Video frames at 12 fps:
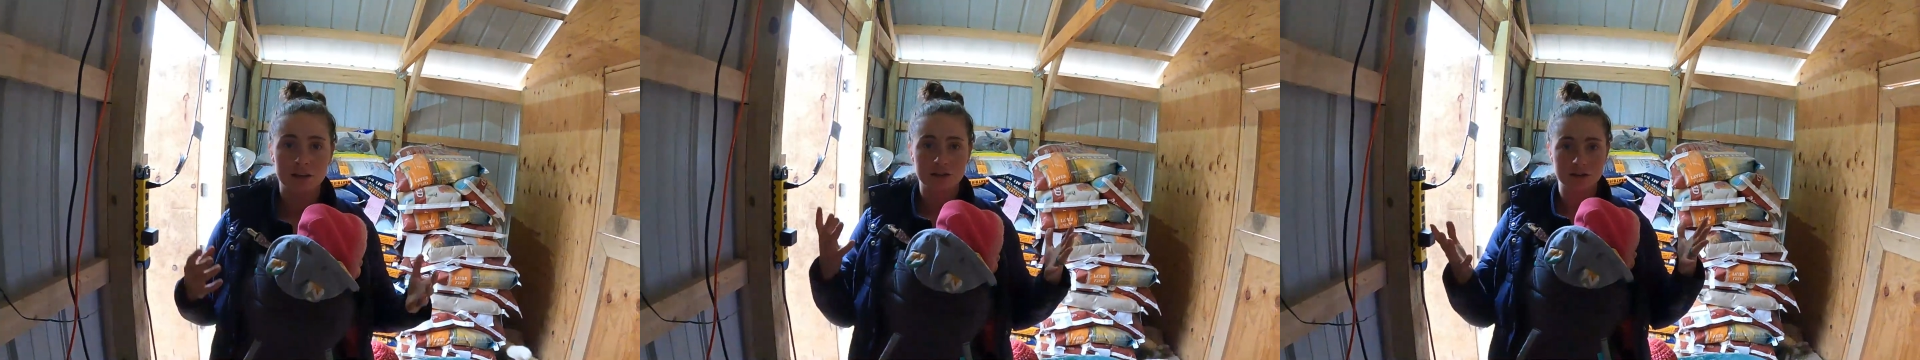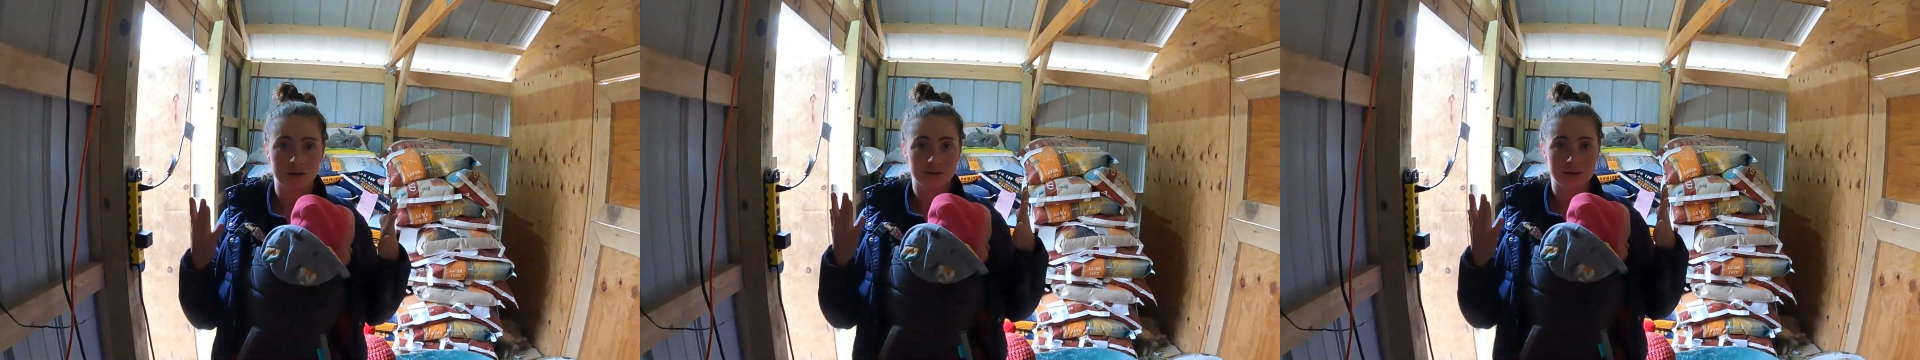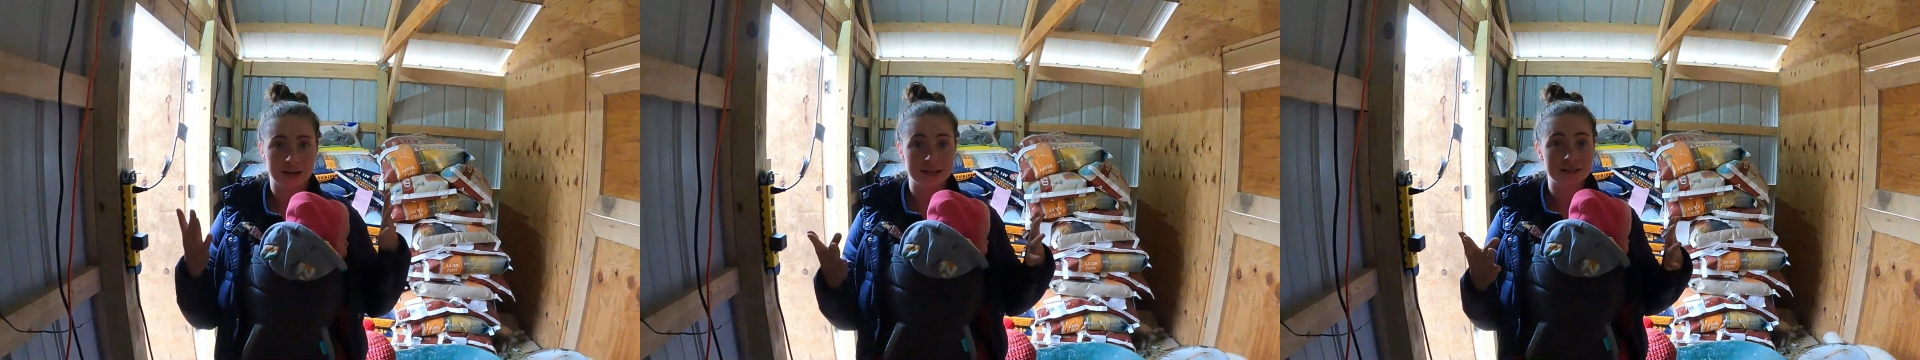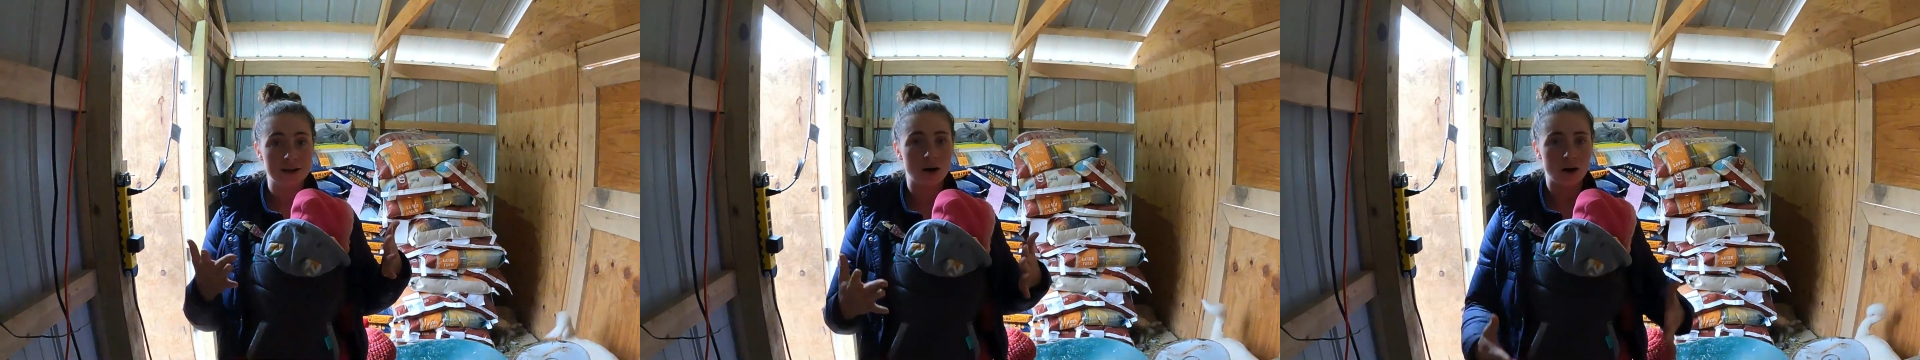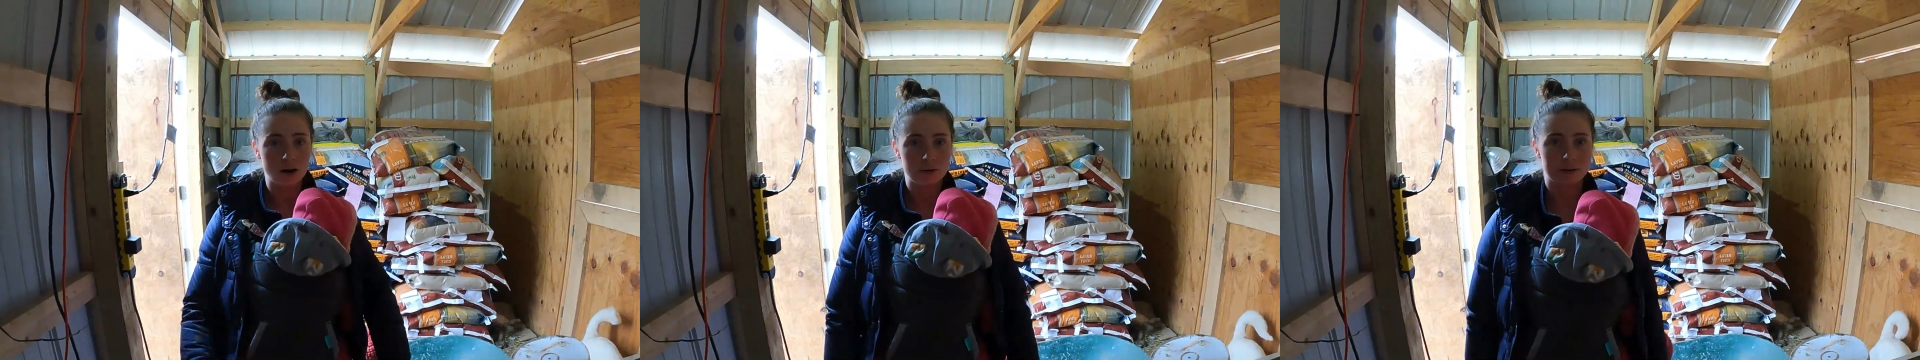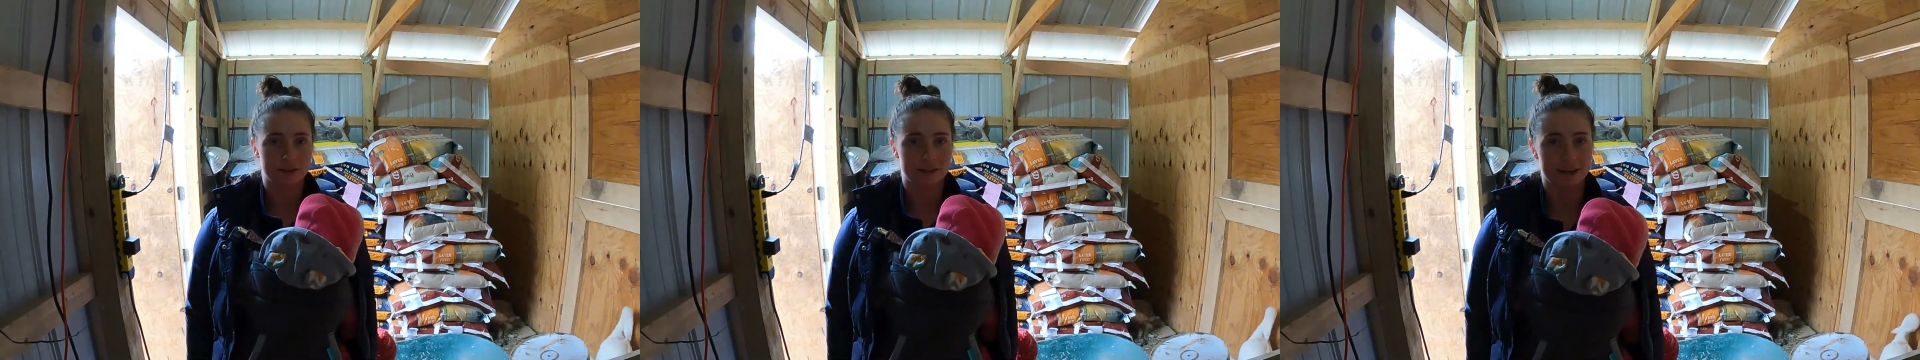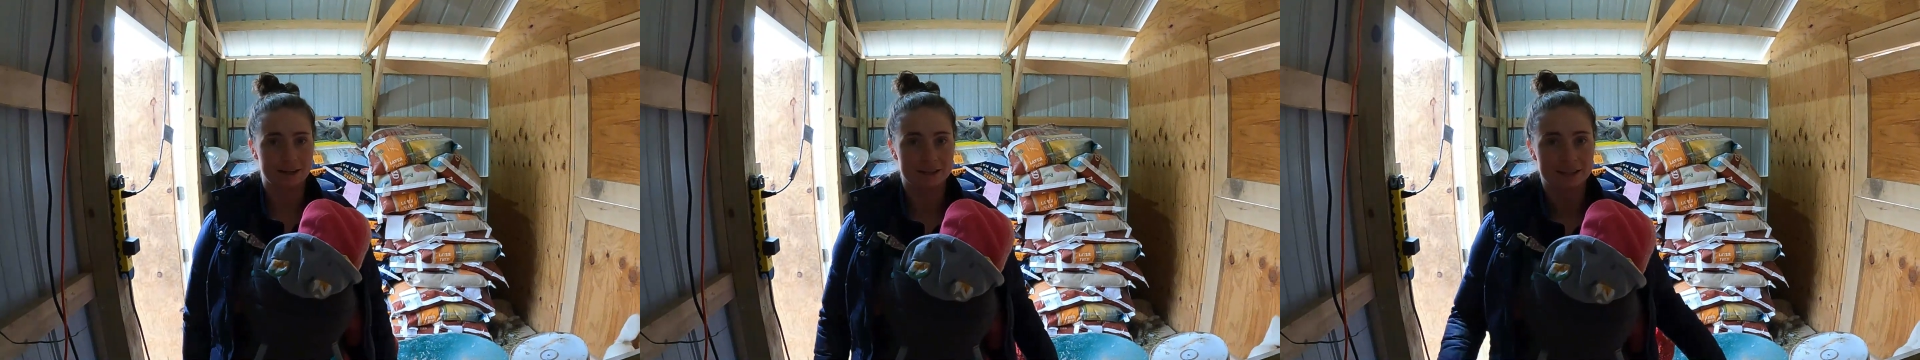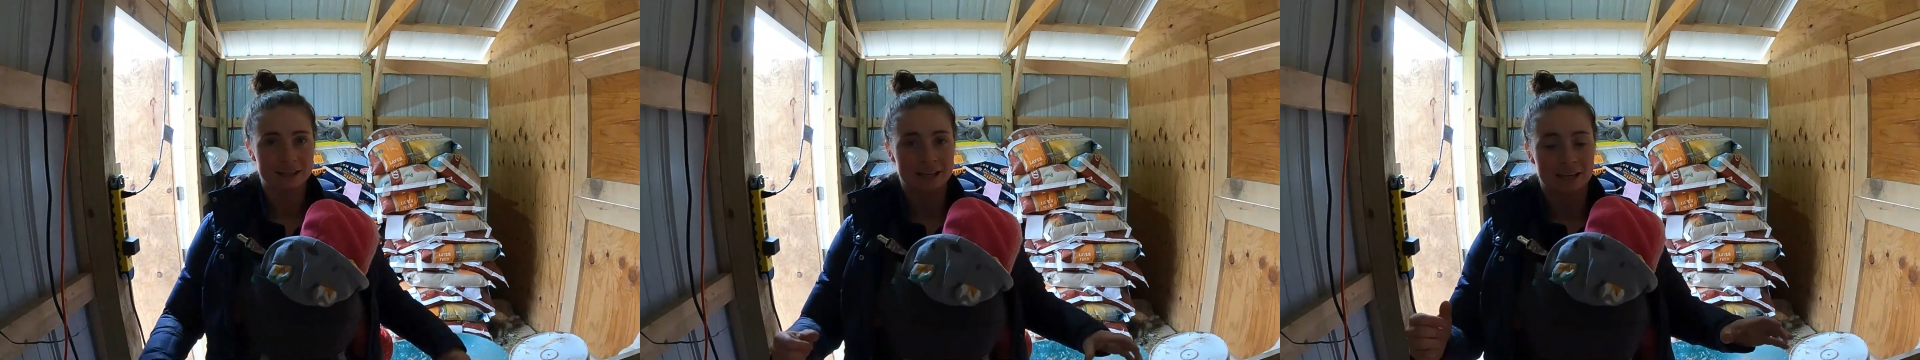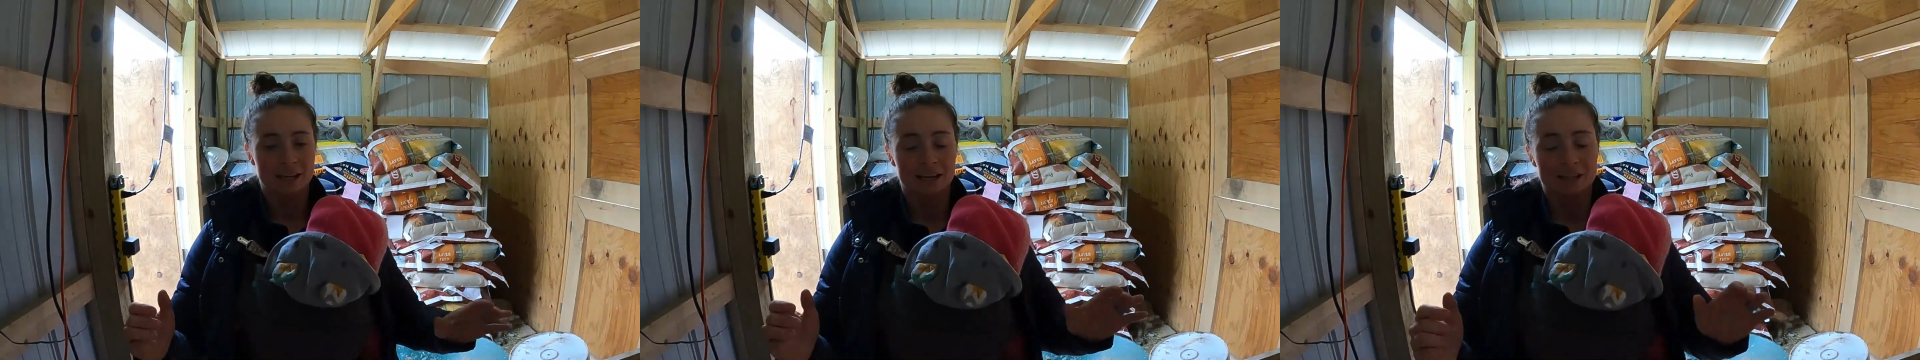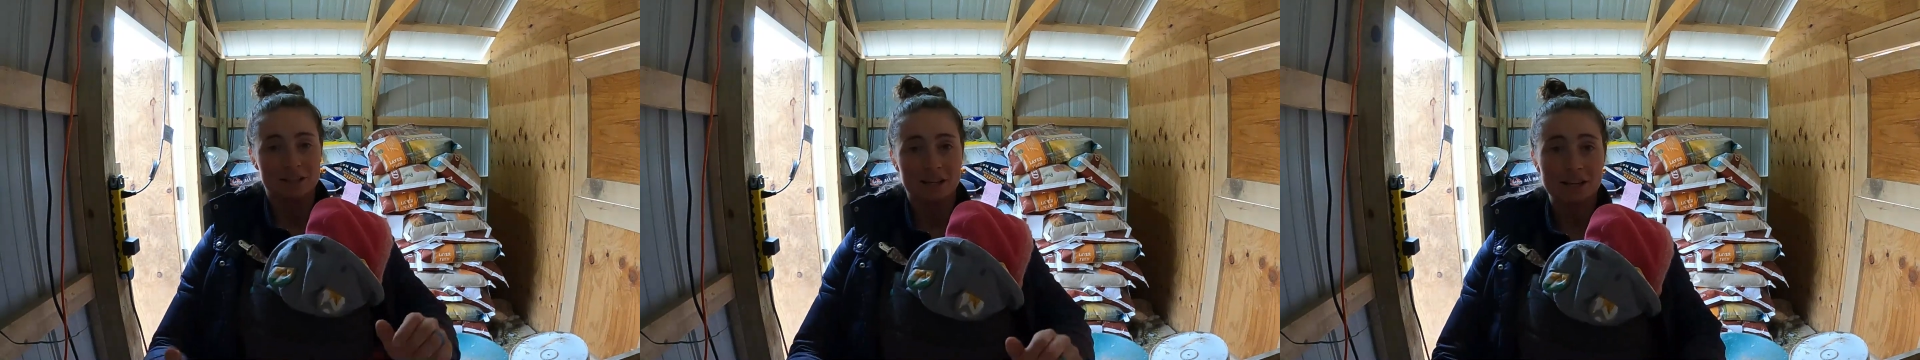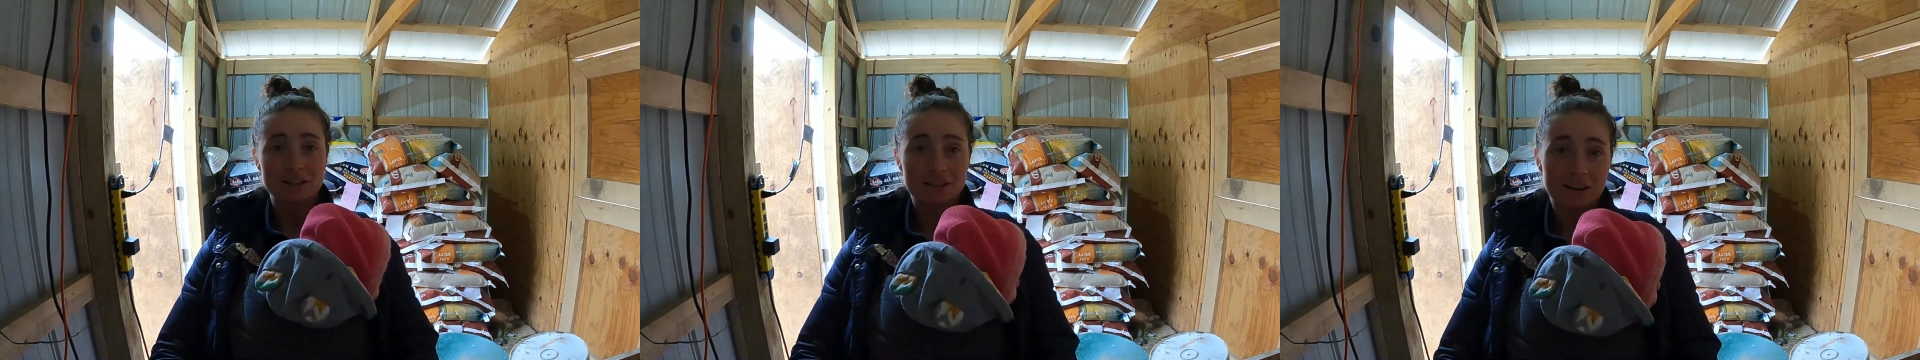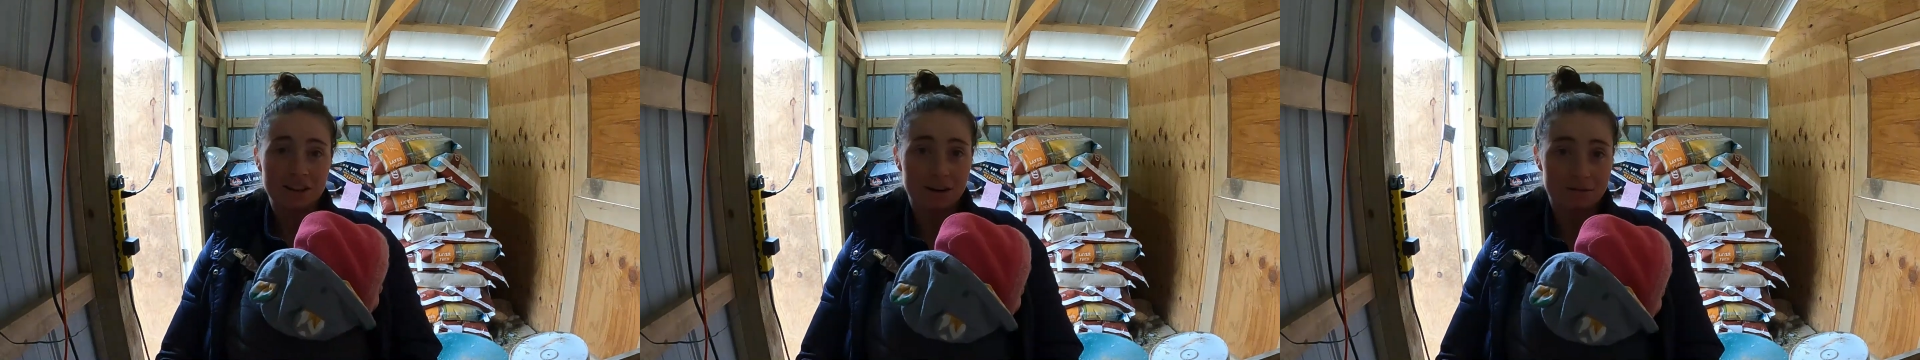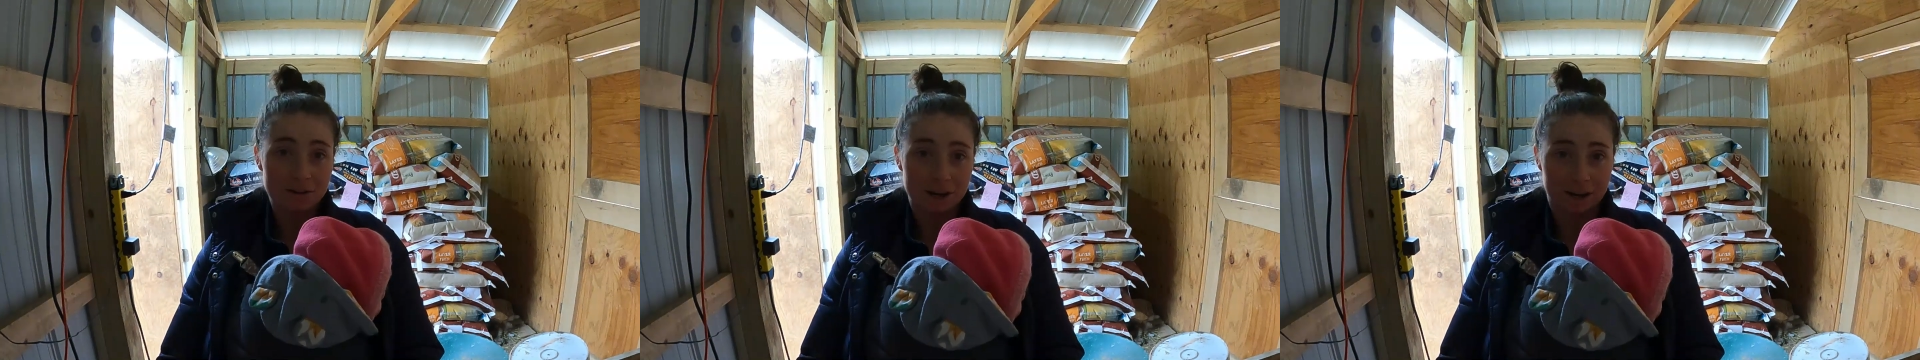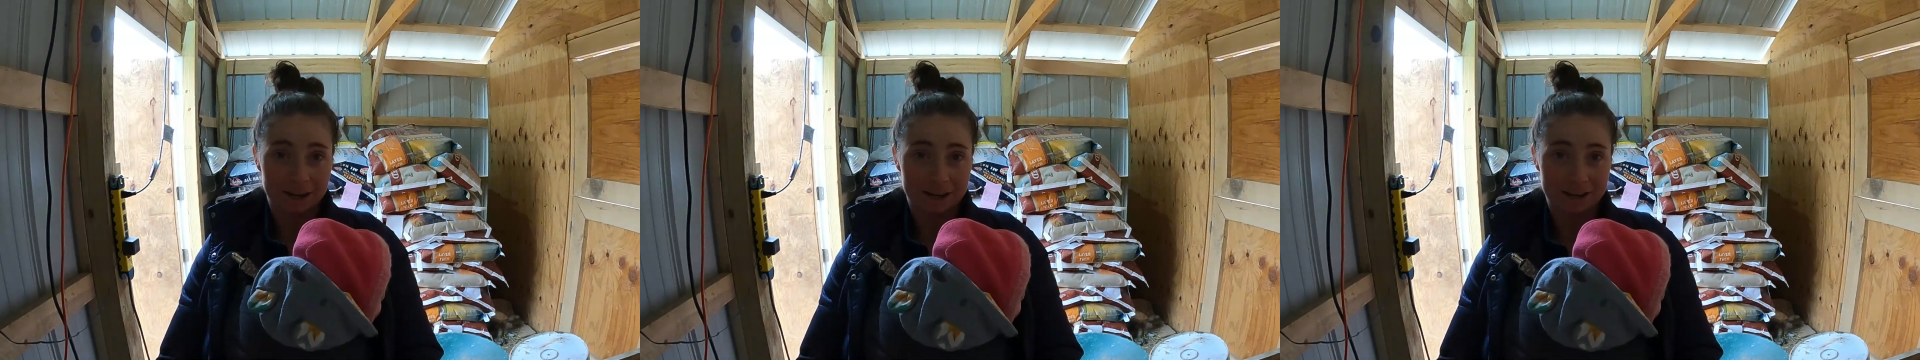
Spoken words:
So, is it all worth it? Chickens are a lot of work.